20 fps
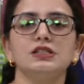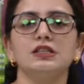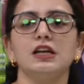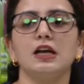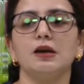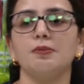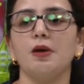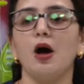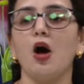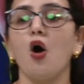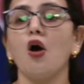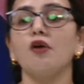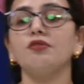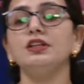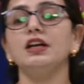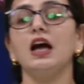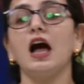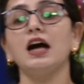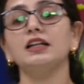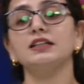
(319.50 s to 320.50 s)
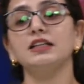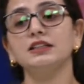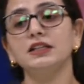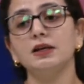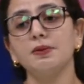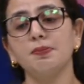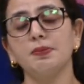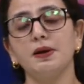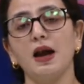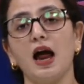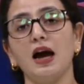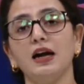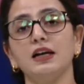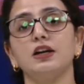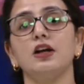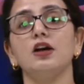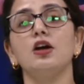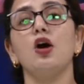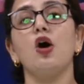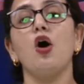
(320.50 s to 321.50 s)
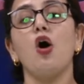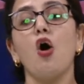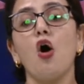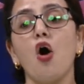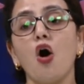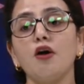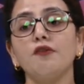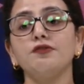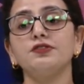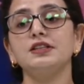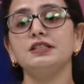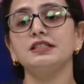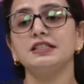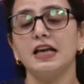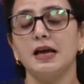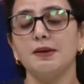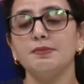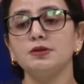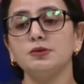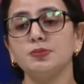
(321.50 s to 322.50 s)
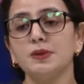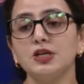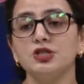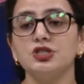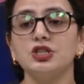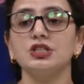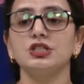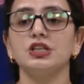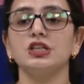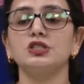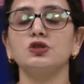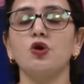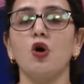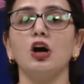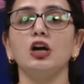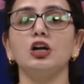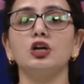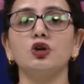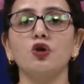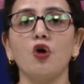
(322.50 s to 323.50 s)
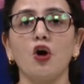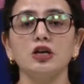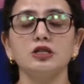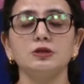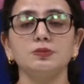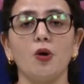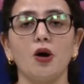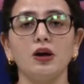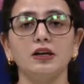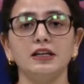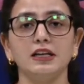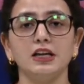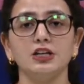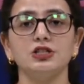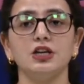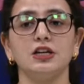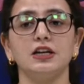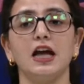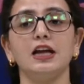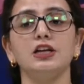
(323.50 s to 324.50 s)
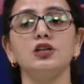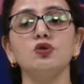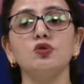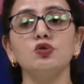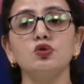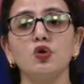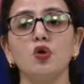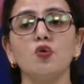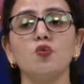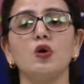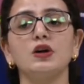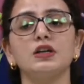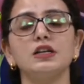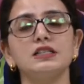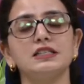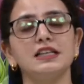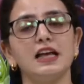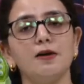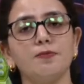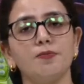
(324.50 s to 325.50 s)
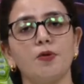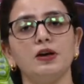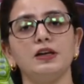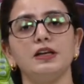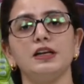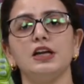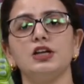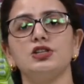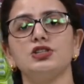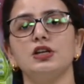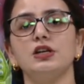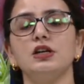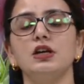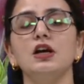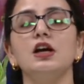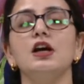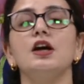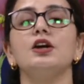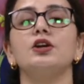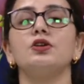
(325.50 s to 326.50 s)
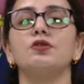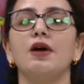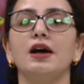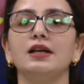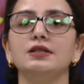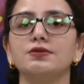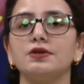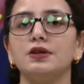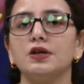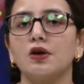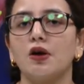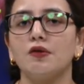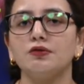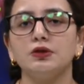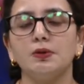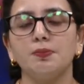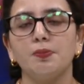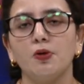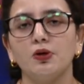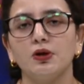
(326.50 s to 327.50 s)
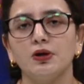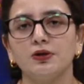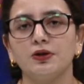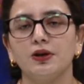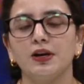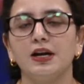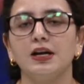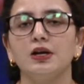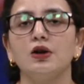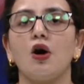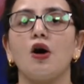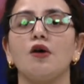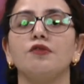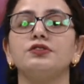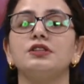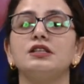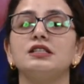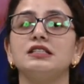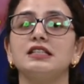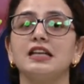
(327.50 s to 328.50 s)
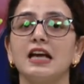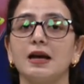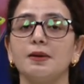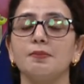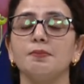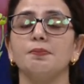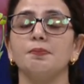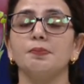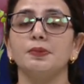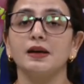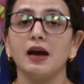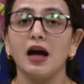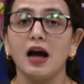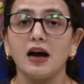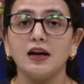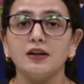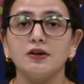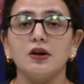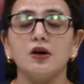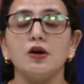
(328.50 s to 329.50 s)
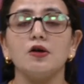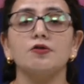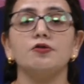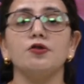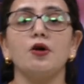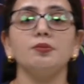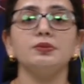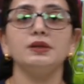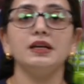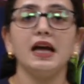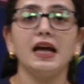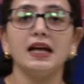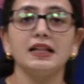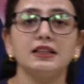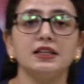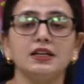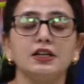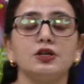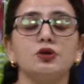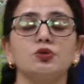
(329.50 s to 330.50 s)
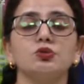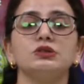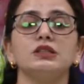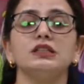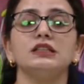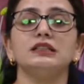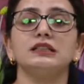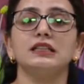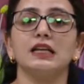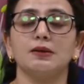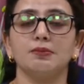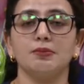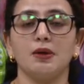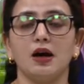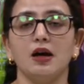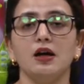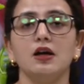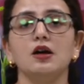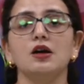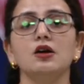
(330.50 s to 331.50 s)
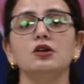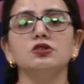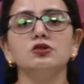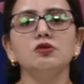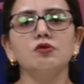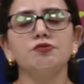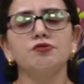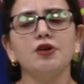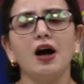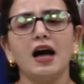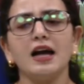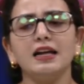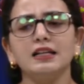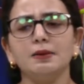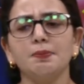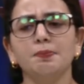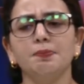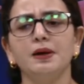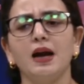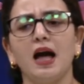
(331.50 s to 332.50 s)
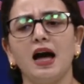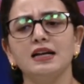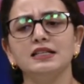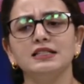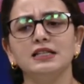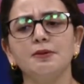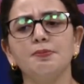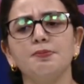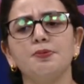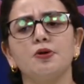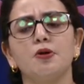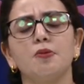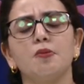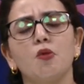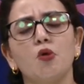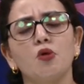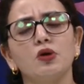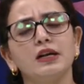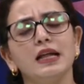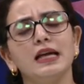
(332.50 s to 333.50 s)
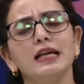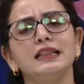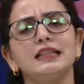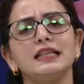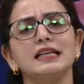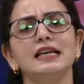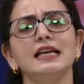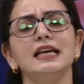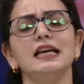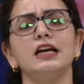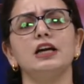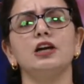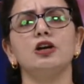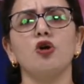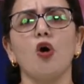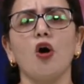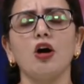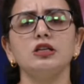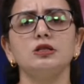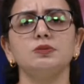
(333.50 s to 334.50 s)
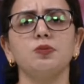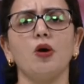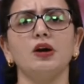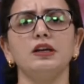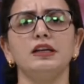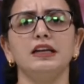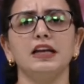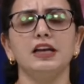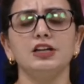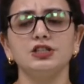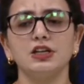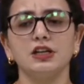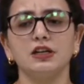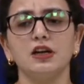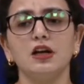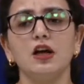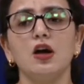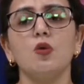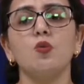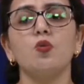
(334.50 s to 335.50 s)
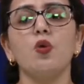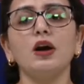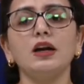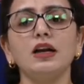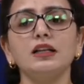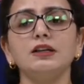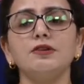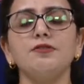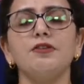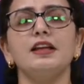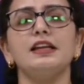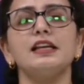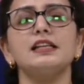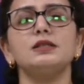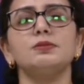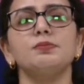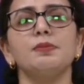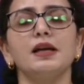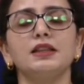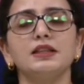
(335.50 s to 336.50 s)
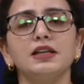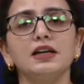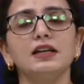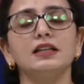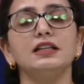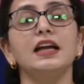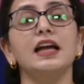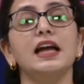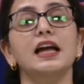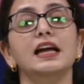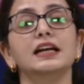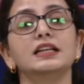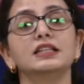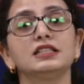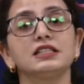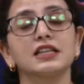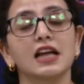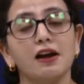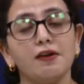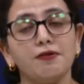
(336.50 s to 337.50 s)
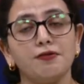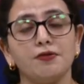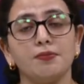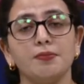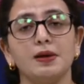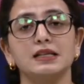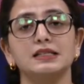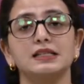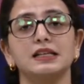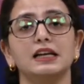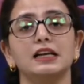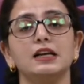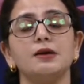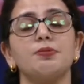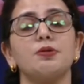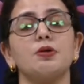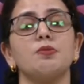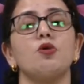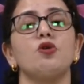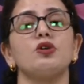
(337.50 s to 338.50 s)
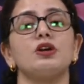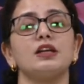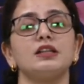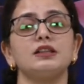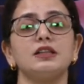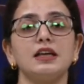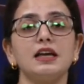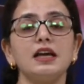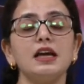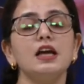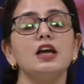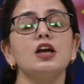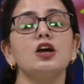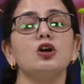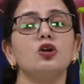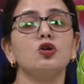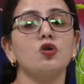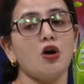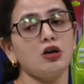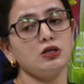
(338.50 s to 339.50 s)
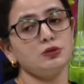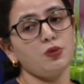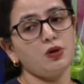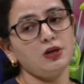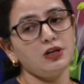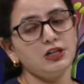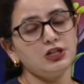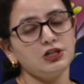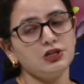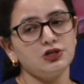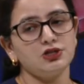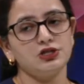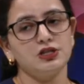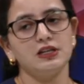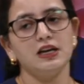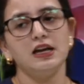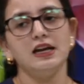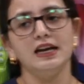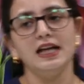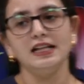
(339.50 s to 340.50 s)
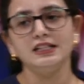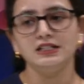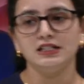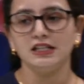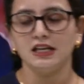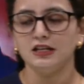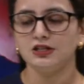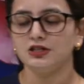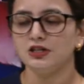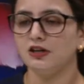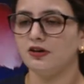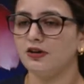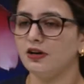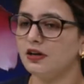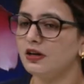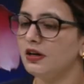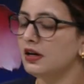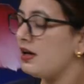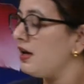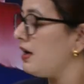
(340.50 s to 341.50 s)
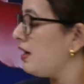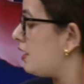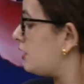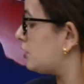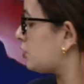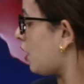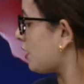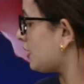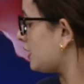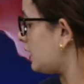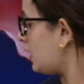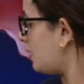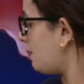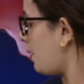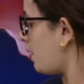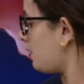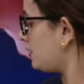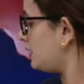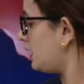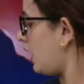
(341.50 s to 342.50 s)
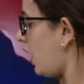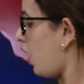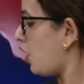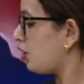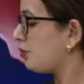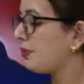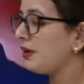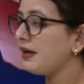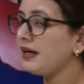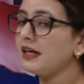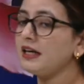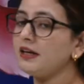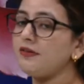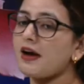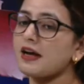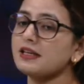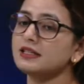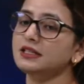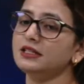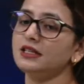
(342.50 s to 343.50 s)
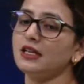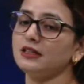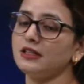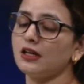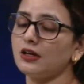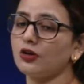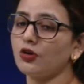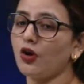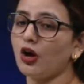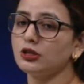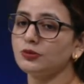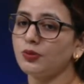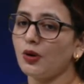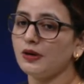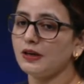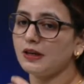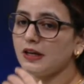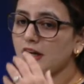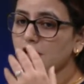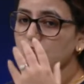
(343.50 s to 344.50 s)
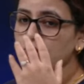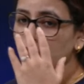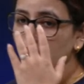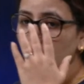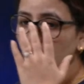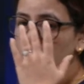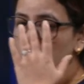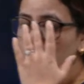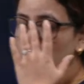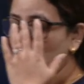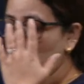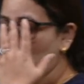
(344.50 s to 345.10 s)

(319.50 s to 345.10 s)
stigma of the another plant of the same species is called cross-pollination. And you know what is self-pollination? Transferring of the pollen grain of the same plant from the anther to the stigma. So why the plants are promoting the cross-pollination? What are the various methods they itself basically promoting the cross-pollination? Let's see children. Talking about the outbreeding devices and the cross-pollination, we